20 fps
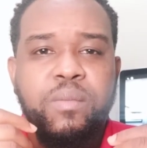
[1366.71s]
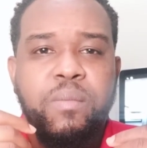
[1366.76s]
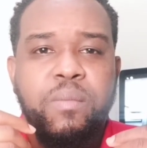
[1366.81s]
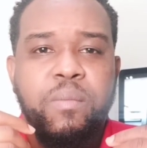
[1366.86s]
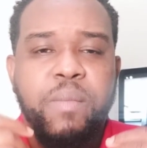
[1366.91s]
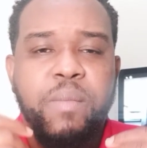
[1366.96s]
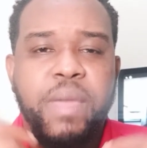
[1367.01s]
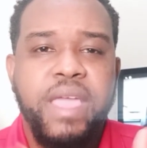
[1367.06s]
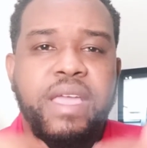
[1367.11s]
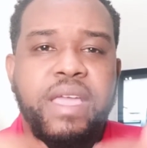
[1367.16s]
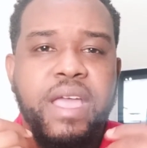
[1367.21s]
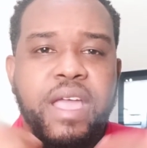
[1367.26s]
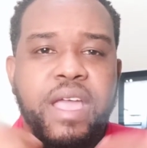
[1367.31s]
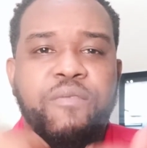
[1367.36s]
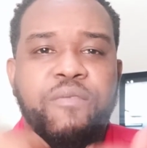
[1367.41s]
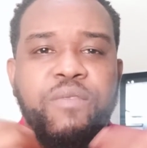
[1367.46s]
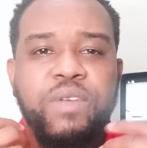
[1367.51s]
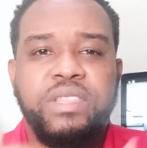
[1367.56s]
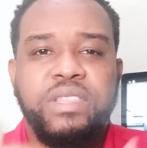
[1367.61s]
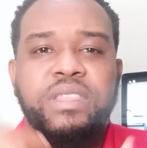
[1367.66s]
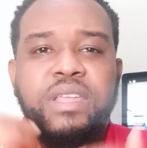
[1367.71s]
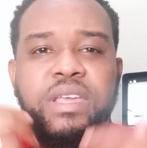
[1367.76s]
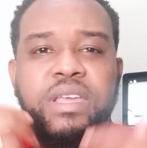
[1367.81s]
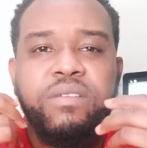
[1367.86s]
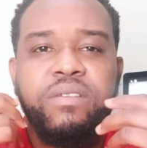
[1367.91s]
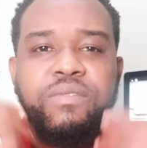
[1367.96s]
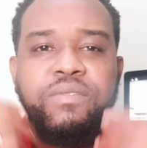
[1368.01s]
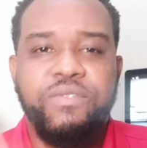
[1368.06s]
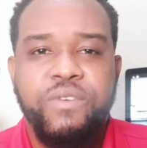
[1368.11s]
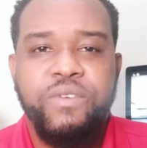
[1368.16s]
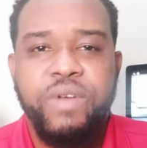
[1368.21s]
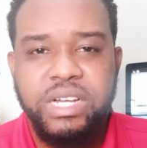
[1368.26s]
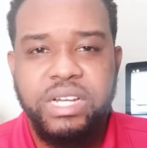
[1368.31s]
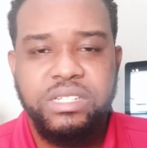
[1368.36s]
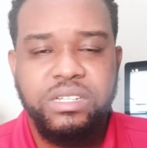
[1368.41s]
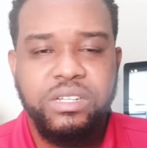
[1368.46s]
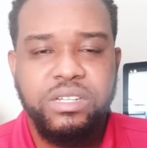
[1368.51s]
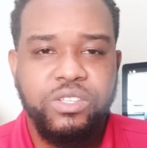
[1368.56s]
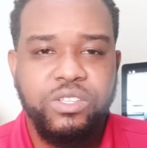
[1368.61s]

make everything fresh.